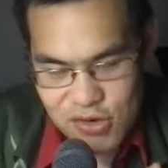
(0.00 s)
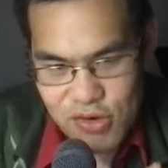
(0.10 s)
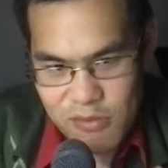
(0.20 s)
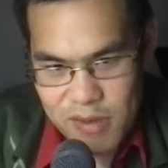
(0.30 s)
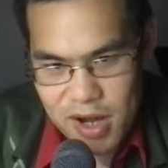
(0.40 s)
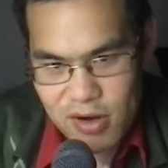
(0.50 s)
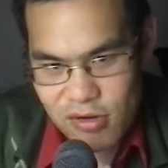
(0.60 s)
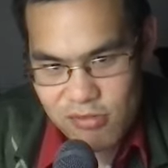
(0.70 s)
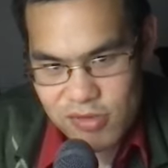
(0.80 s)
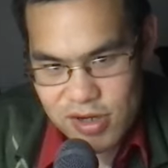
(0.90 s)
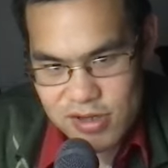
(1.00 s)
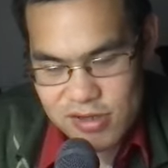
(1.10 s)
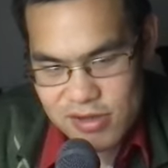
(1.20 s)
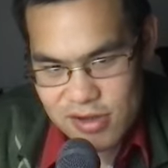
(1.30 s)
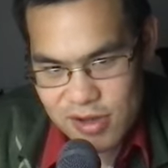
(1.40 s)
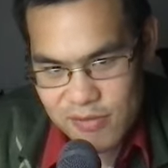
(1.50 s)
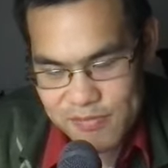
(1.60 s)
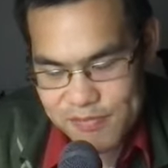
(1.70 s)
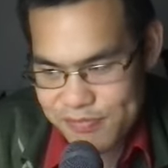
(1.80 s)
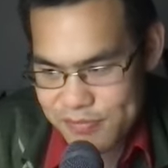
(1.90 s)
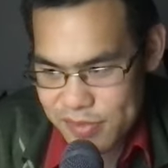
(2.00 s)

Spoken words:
to go back home, right? And